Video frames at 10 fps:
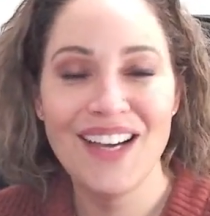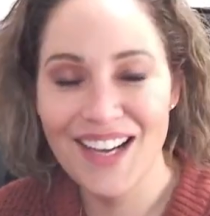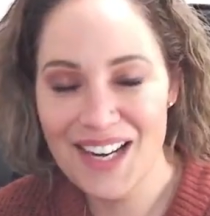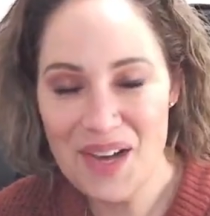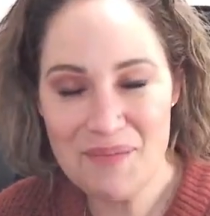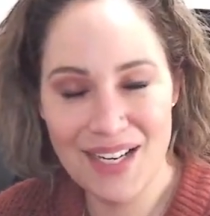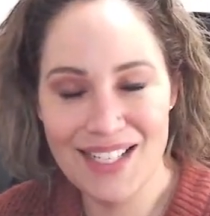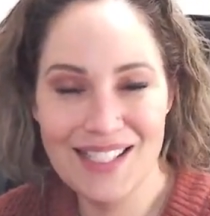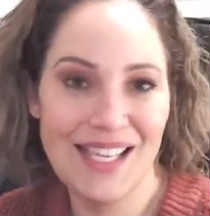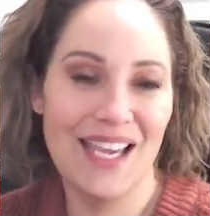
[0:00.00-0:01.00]
And I'm going to
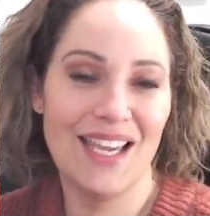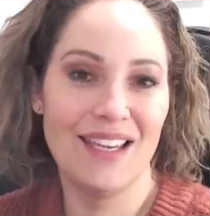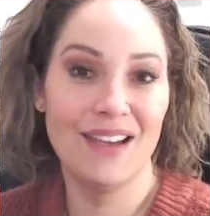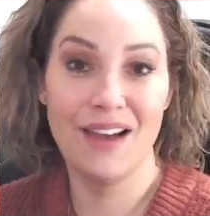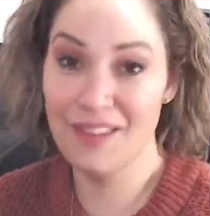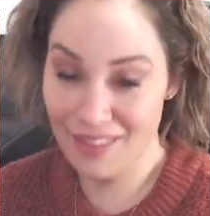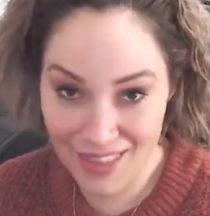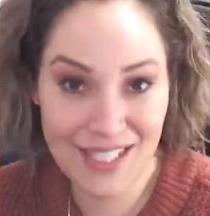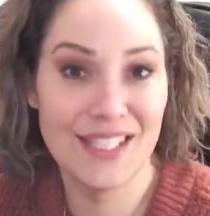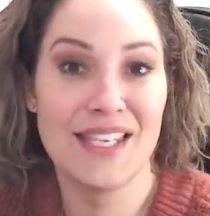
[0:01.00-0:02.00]
say,
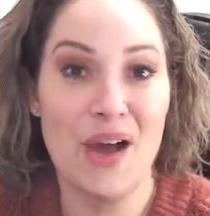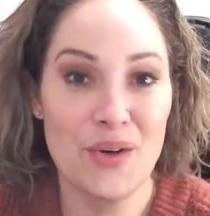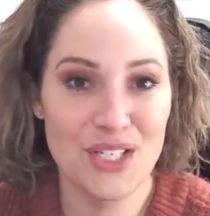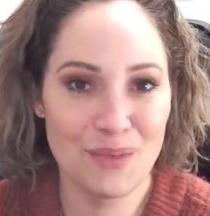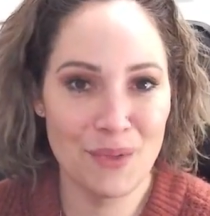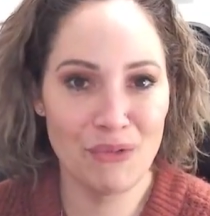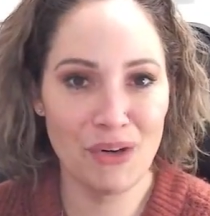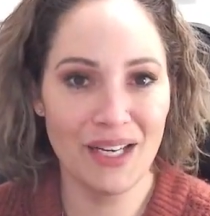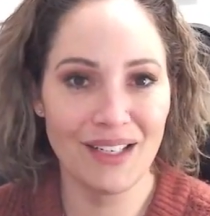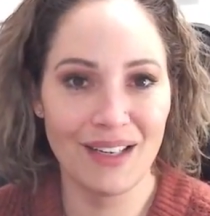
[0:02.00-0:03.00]
this is how it should be
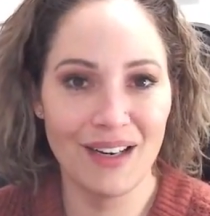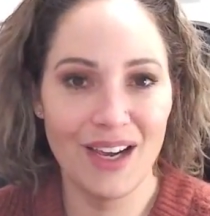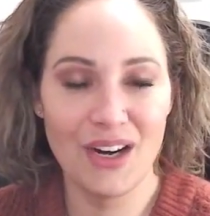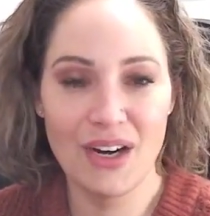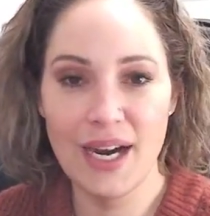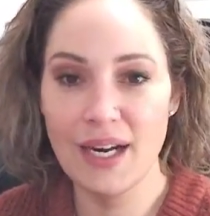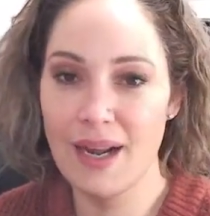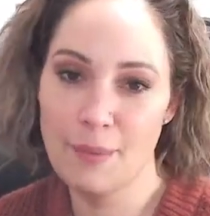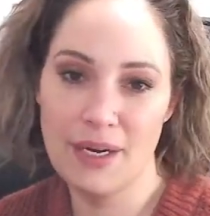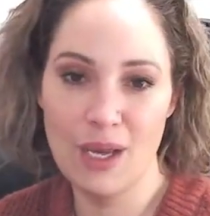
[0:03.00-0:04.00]
written. All right.
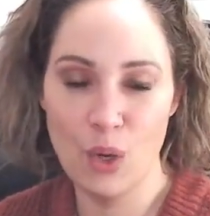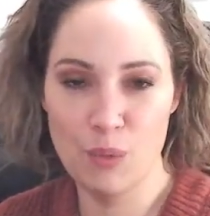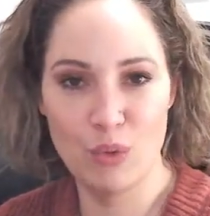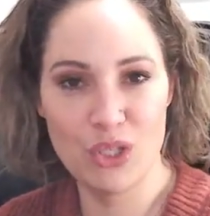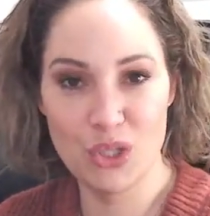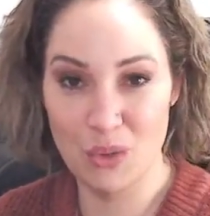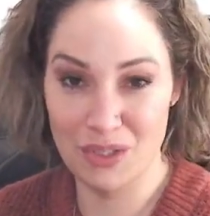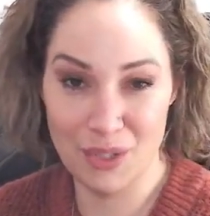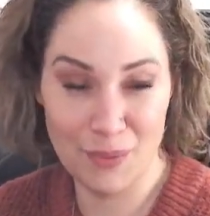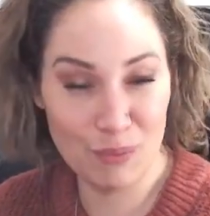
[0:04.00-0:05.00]
I'm going to help you with
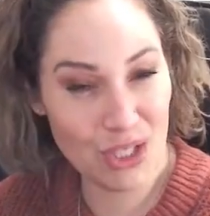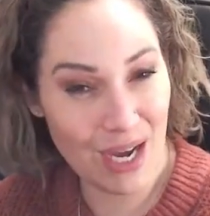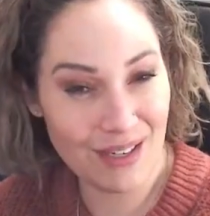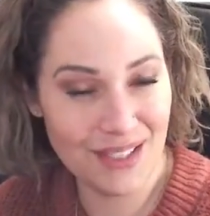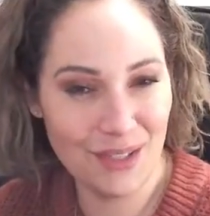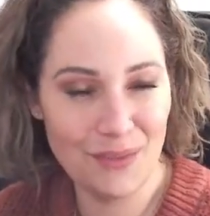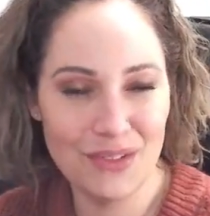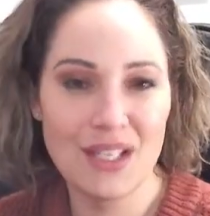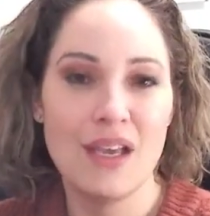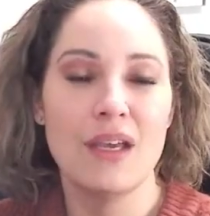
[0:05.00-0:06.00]
short-term objectives.